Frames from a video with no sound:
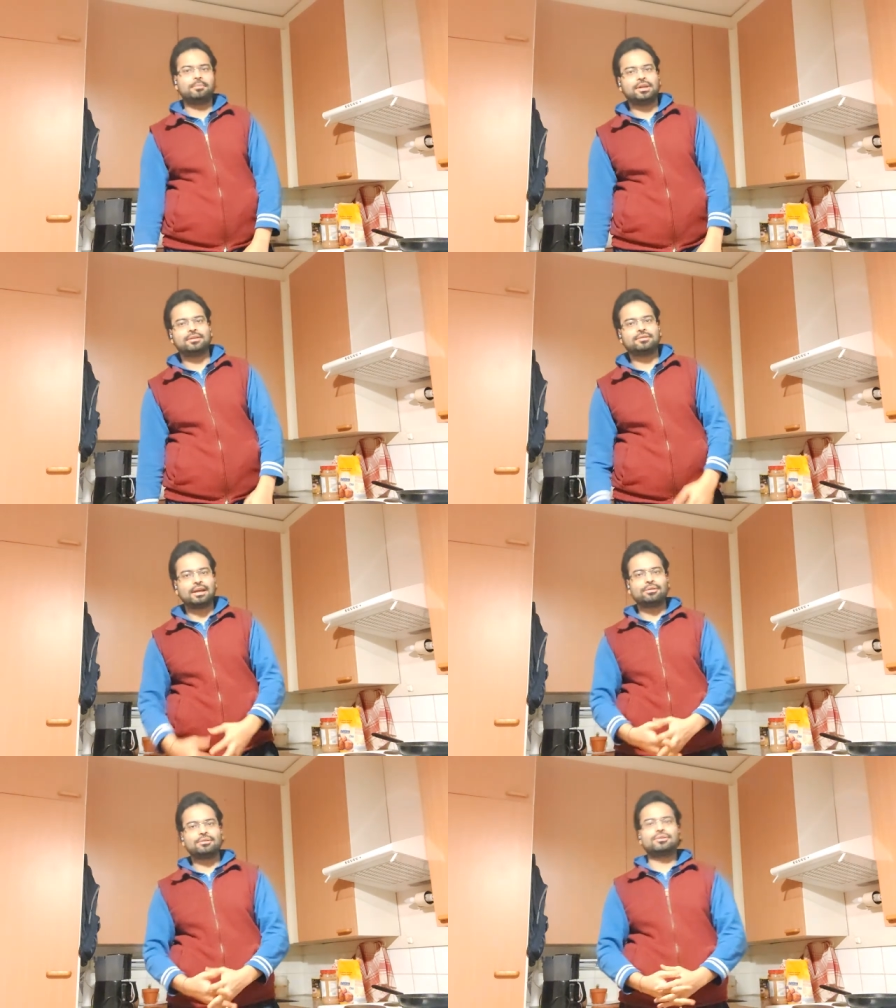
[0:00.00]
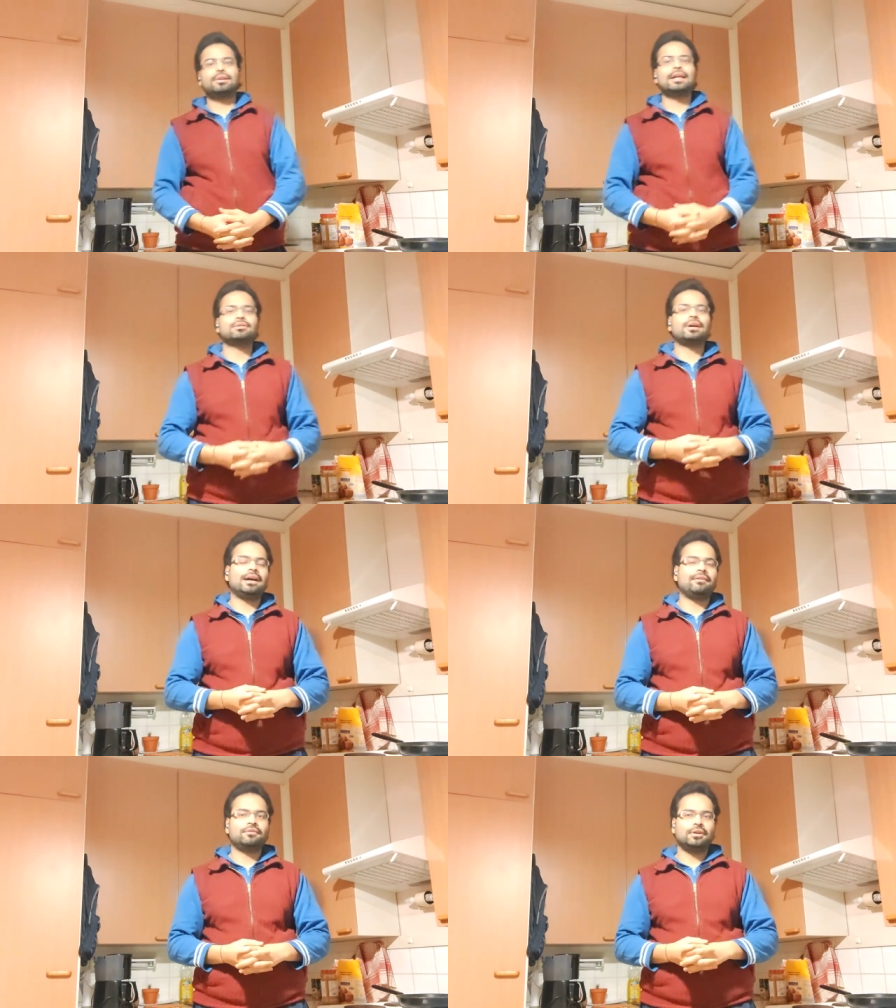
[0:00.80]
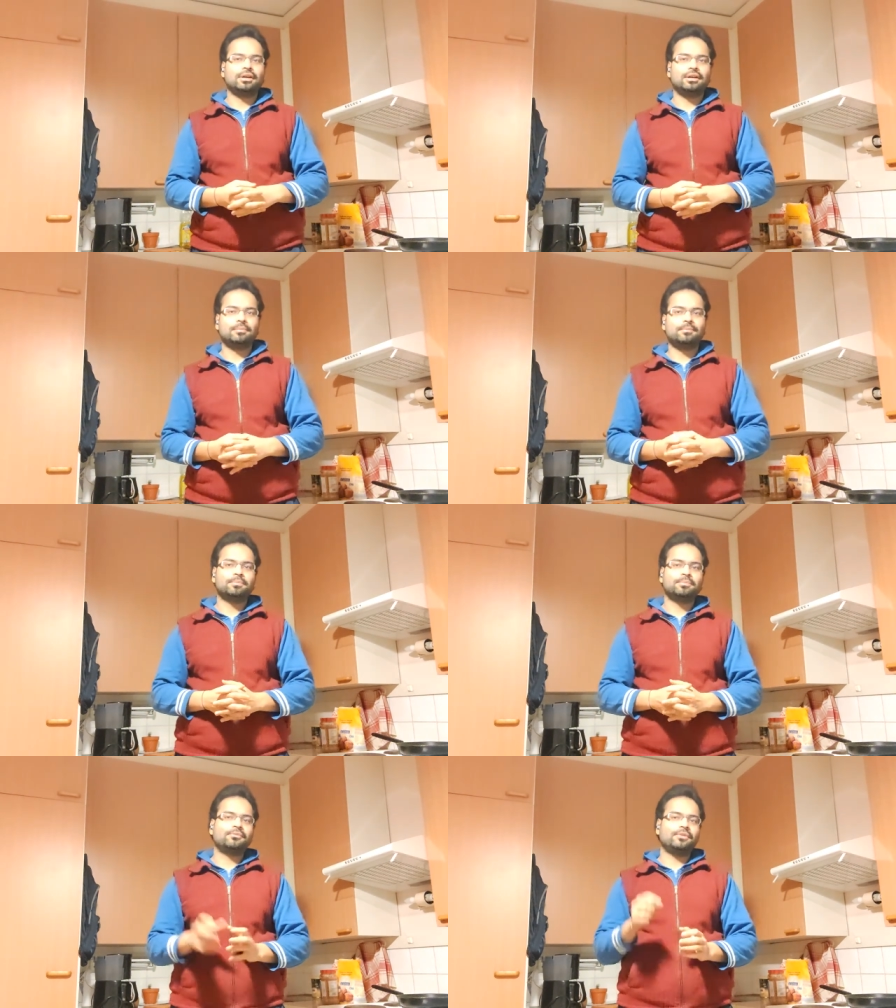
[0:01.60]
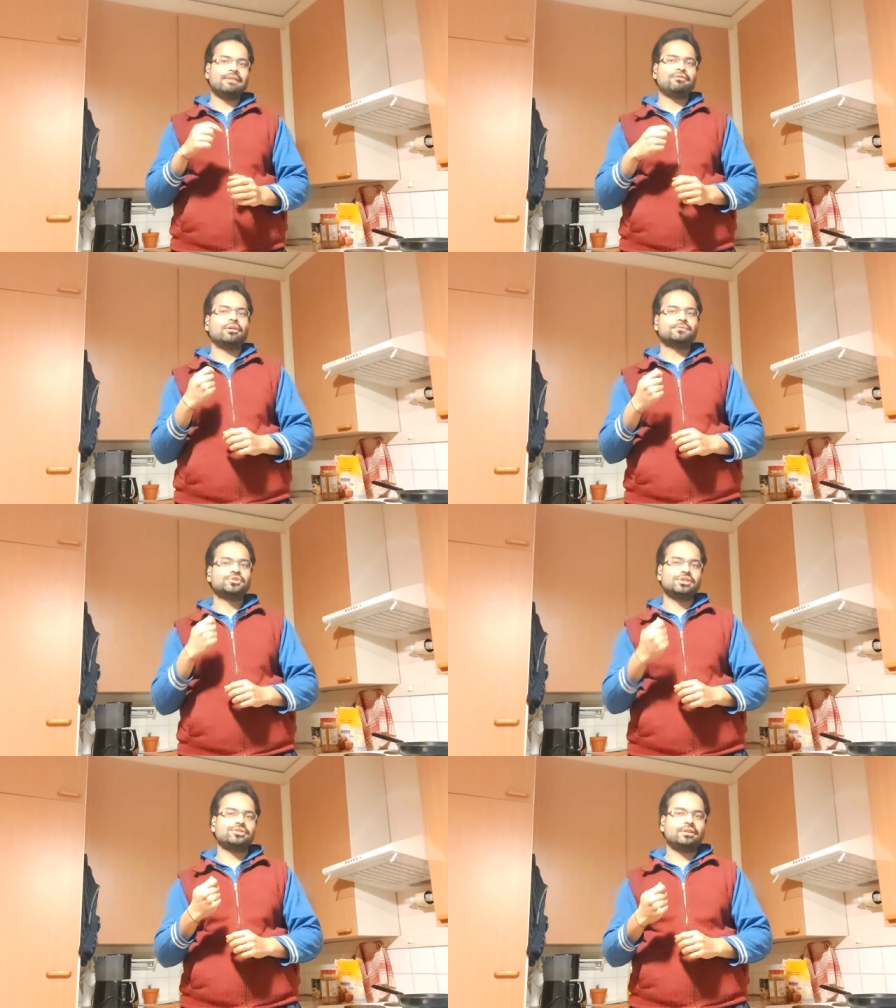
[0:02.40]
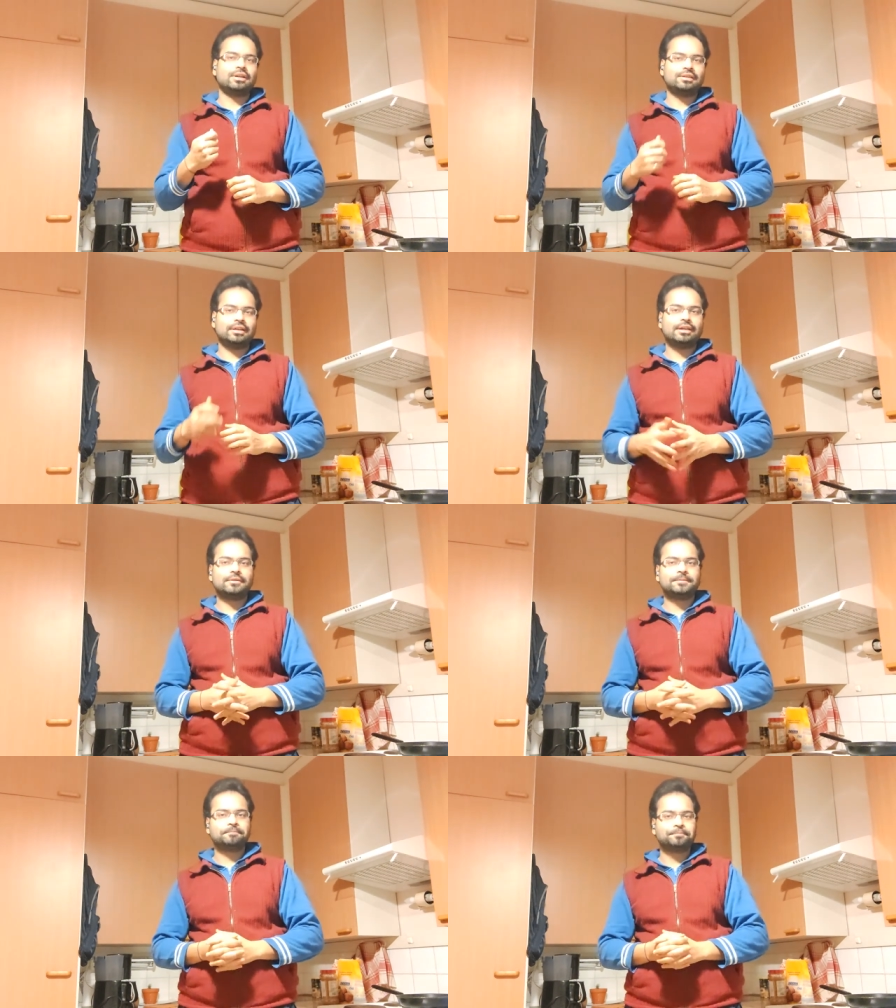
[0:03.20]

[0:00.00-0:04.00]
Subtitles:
because I also like to have a flavor of ginger in there.